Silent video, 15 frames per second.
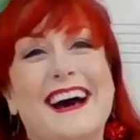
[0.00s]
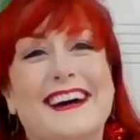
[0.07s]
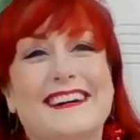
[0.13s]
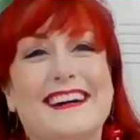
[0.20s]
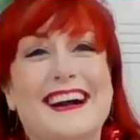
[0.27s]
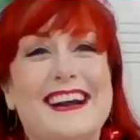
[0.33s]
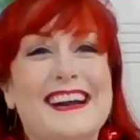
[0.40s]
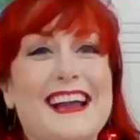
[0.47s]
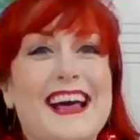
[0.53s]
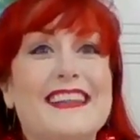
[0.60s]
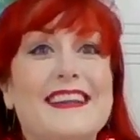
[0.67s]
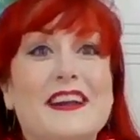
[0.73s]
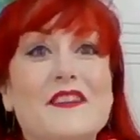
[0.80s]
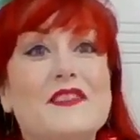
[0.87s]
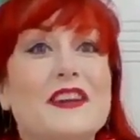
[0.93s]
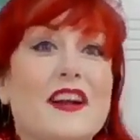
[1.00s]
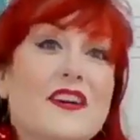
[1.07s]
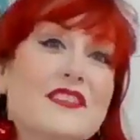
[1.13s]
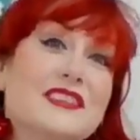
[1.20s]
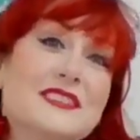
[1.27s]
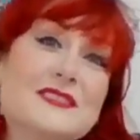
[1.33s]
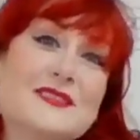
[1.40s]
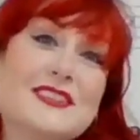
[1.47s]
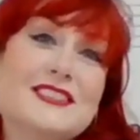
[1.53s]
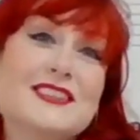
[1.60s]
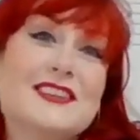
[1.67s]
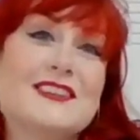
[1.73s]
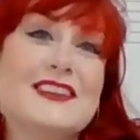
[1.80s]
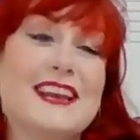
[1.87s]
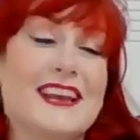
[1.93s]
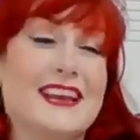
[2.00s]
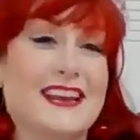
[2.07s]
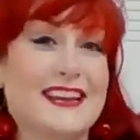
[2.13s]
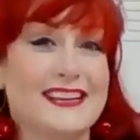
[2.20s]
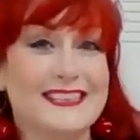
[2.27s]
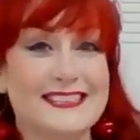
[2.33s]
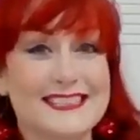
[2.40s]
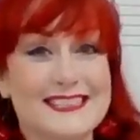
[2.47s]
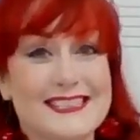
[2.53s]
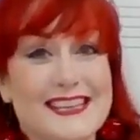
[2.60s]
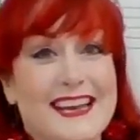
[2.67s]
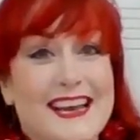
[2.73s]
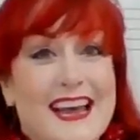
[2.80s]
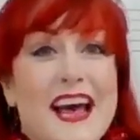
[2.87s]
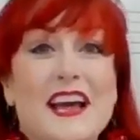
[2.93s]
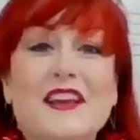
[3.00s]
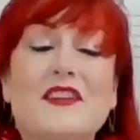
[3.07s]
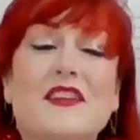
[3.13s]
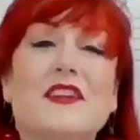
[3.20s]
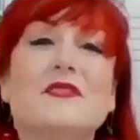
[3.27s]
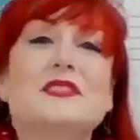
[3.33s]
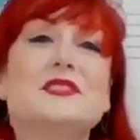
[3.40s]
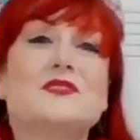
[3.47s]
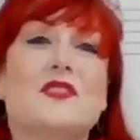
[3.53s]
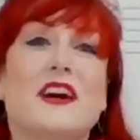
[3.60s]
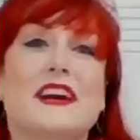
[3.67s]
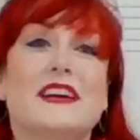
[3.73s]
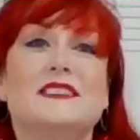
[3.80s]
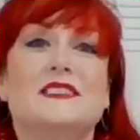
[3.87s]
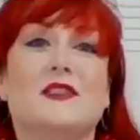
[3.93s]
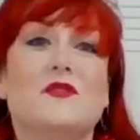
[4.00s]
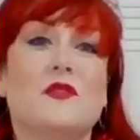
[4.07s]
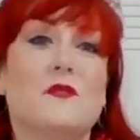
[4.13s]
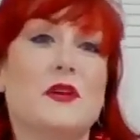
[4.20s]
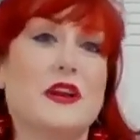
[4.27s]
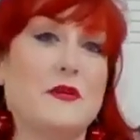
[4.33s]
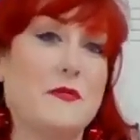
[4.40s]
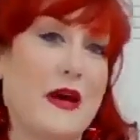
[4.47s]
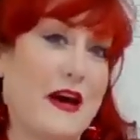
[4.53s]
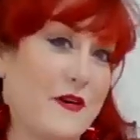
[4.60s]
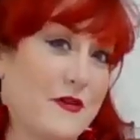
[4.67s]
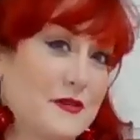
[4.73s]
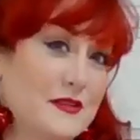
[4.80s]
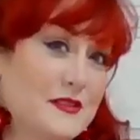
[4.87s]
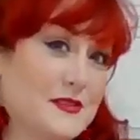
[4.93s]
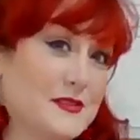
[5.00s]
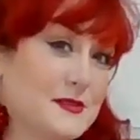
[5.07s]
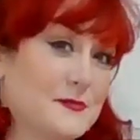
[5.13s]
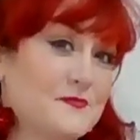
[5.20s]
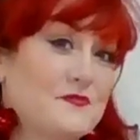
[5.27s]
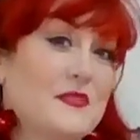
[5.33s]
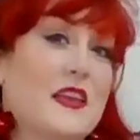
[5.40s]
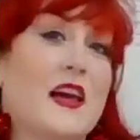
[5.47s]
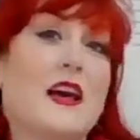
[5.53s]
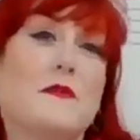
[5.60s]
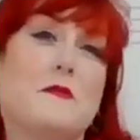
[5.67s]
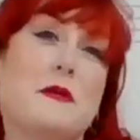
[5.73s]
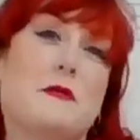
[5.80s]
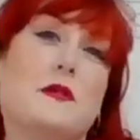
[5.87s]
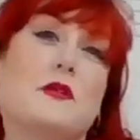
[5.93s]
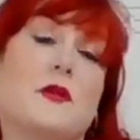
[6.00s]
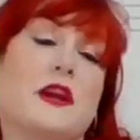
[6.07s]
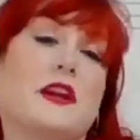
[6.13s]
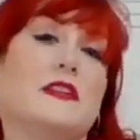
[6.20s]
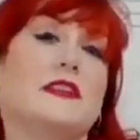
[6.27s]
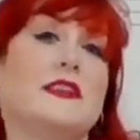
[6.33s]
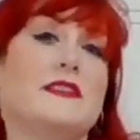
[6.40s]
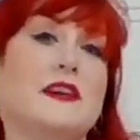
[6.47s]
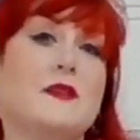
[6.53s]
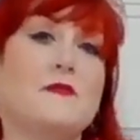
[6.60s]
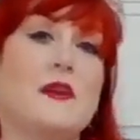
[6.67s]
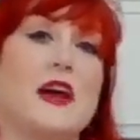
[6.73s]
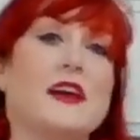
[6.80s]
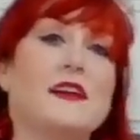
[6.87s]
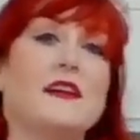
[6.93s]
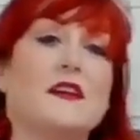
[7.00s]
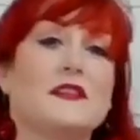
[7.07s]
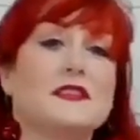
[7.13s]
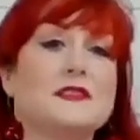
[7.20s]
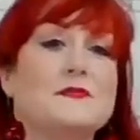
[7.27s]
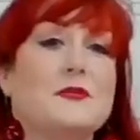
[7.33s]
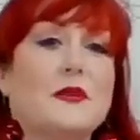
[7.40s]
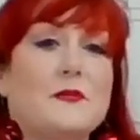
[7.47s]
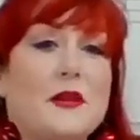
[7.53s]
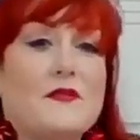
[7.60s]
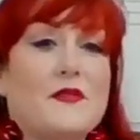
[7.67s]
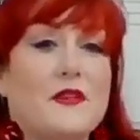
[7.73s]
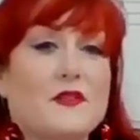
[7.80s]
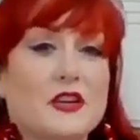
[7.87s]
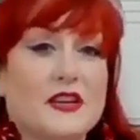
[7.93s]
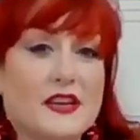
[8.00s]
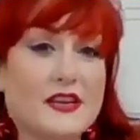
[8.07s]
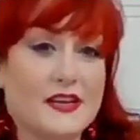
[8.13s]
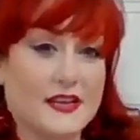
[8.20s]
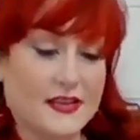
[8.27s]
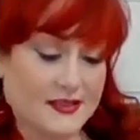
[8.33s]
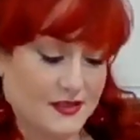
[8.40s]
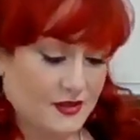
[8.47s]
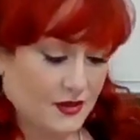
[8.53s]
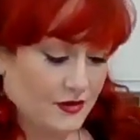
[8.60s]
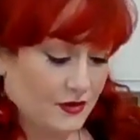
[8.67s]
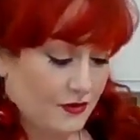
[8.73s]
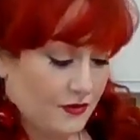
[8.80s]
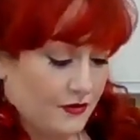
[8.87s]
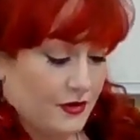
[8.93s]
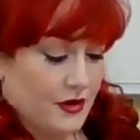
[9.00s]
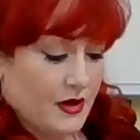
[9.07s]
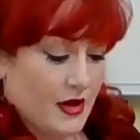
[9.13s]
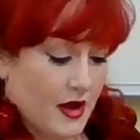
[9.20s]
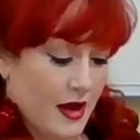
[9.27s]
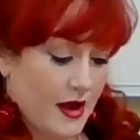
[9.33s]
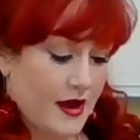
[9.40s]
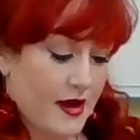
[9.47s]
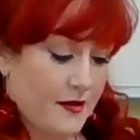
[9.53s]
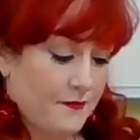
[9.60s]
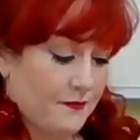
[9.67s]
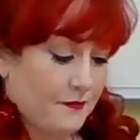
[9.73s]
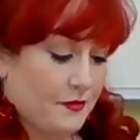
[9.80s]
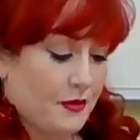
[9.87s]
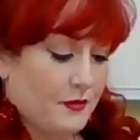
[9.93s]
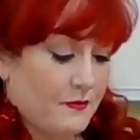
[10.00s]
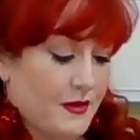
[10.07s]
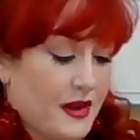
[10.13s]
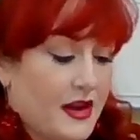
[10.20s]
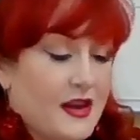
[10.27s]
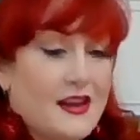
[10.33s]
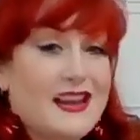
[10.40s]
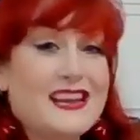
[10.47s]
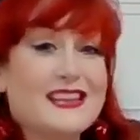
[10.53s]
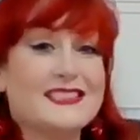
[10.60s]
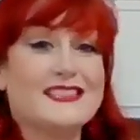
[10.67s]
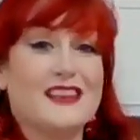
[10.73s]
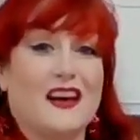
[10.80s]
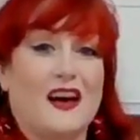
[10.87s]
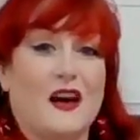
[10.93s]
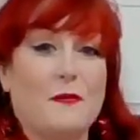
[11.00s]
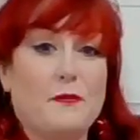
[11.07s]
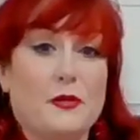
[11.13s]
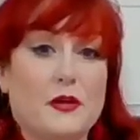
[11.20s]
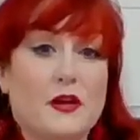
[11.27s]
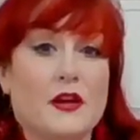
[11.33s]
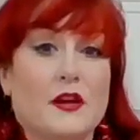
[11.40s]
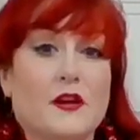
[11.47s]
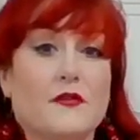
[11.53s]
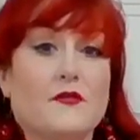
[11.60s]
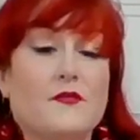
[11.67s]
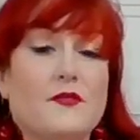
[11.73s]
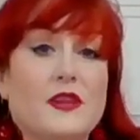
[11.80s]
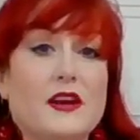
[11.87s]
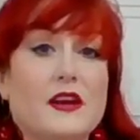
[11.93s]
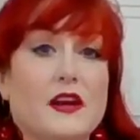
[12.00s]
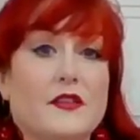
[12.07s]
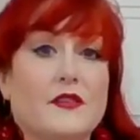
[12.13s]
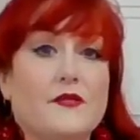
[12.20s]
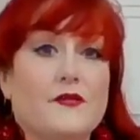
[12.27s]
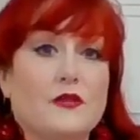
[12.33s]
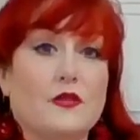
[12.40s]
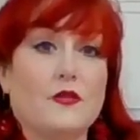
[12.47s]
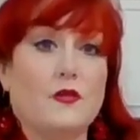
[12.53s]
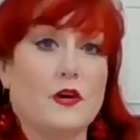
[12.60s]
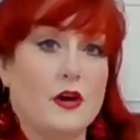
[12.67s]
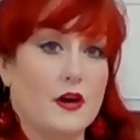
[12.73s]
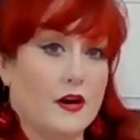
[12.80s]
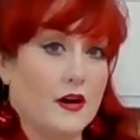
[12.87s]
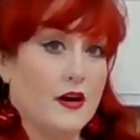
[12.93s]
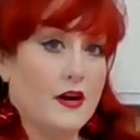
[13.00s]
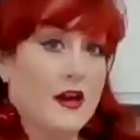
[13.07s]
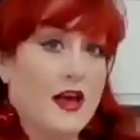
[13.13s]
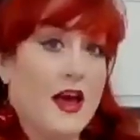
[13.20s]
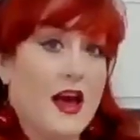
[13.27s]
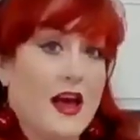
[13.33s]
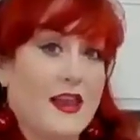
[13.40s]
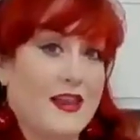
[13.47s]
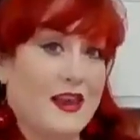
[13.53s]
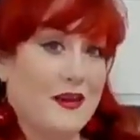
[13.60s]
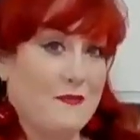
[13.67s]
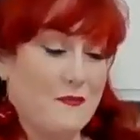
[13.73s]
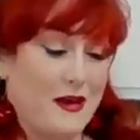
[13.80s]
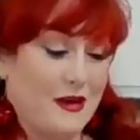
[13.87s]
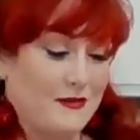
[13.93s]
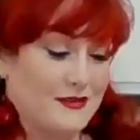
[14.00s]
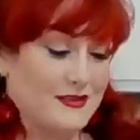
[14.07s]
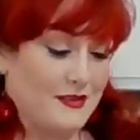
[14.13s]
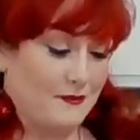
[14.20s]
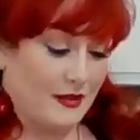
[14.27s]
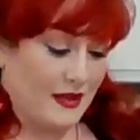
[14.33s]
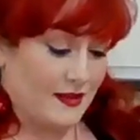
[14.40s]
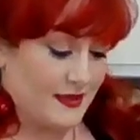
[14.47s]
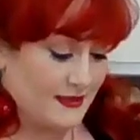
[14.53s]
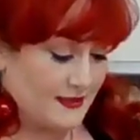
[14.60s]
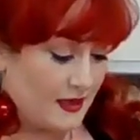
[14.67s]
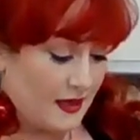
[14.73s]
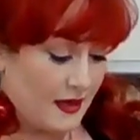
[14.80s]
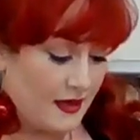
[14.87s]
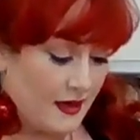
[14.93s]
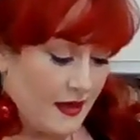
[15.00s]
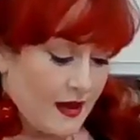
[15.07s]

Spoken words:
All right. And then you can always switch your knees. You can always try a different way to bounce. Maybe cradling them. This is one of my favorite, is to put my knees up, feet on the floor, and then bounce them like this,